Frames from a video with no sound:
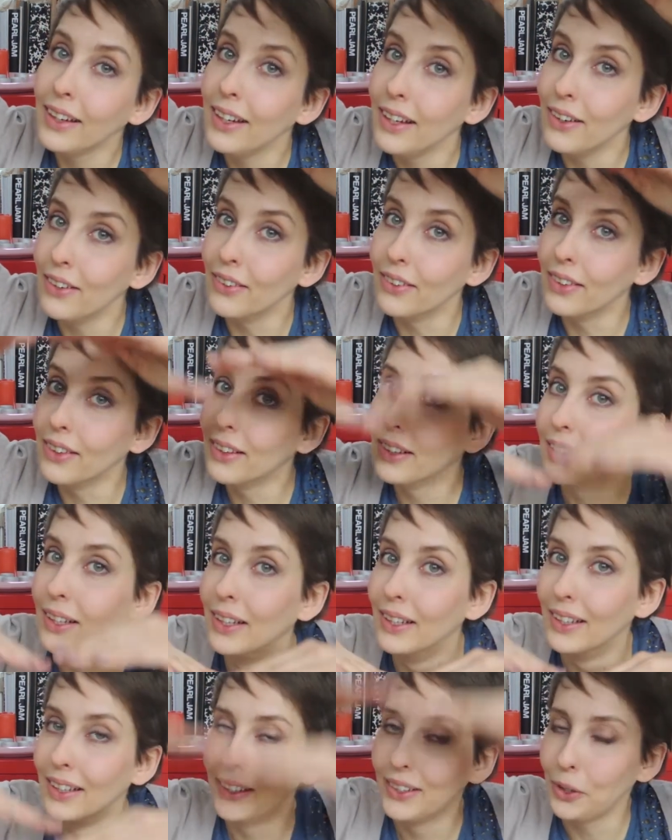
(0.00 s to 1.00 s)
Here,
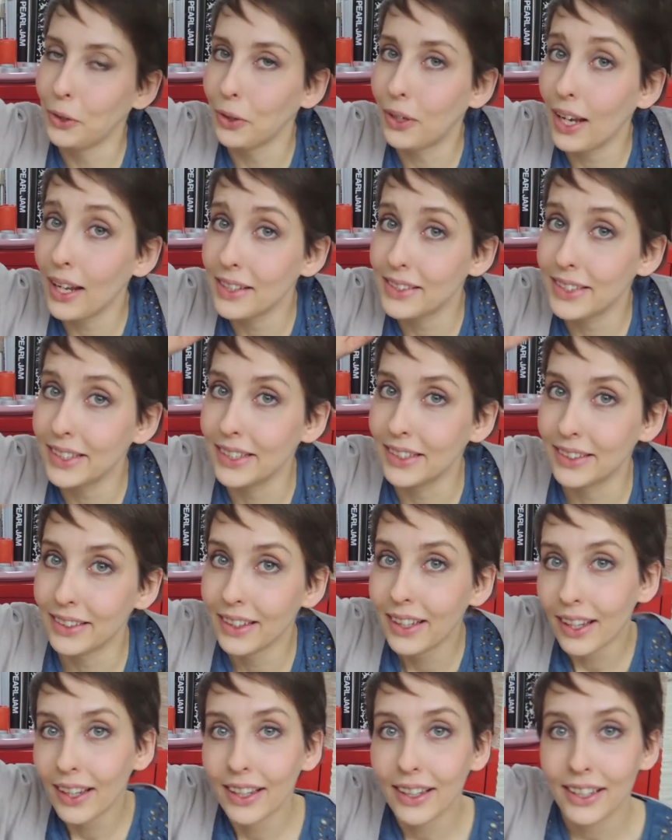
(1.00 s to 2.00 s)
you can see it.
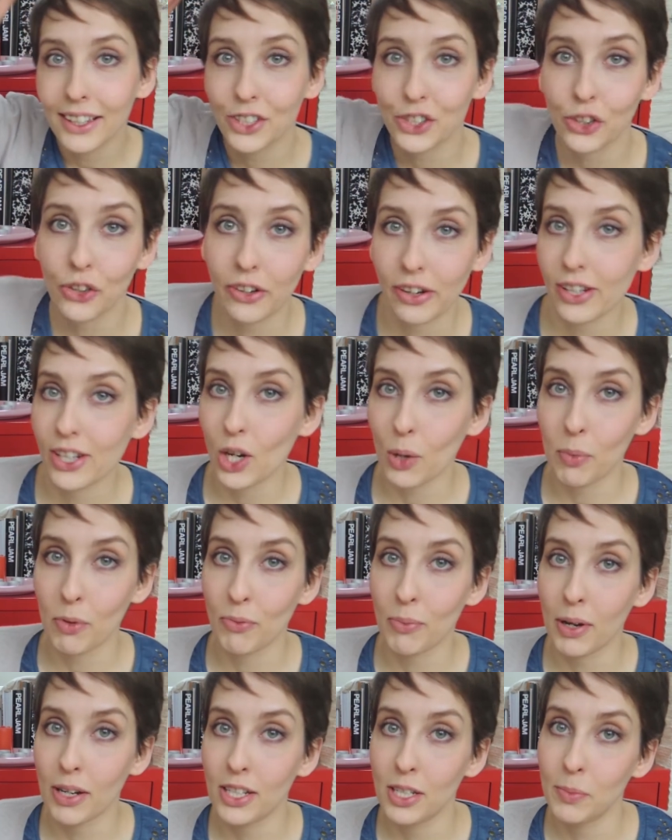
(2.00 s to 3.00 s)
It's on the top
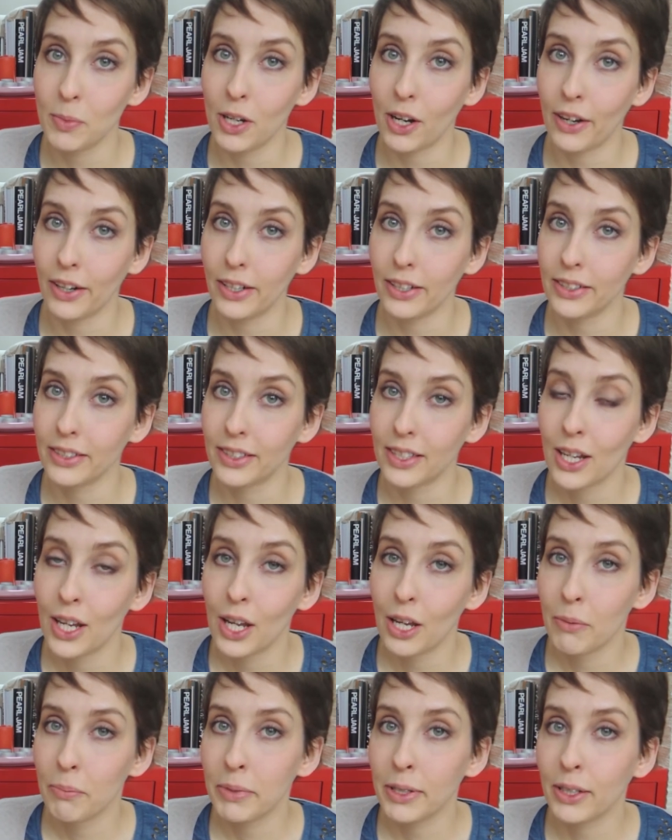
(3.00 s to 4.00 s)
of my TBR list
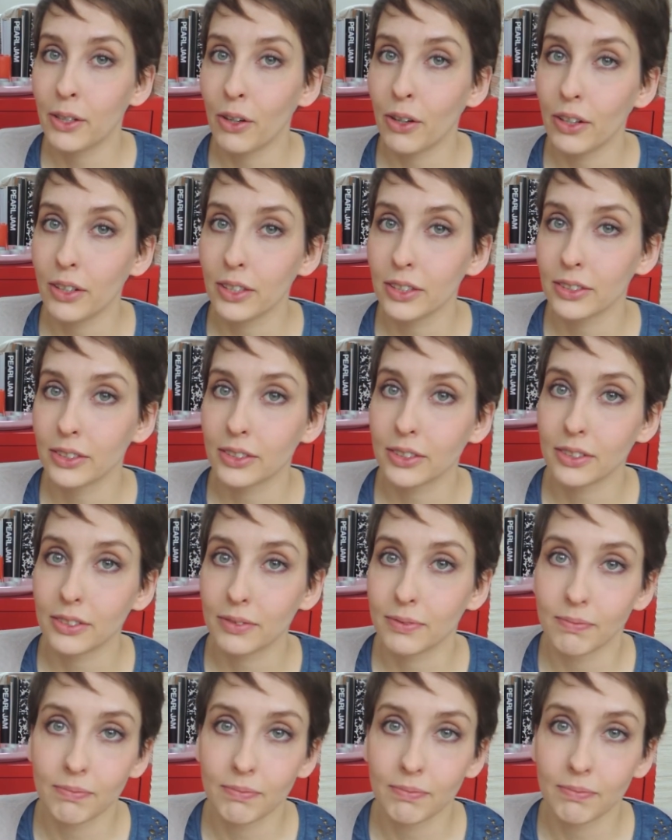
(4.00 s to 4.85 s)
because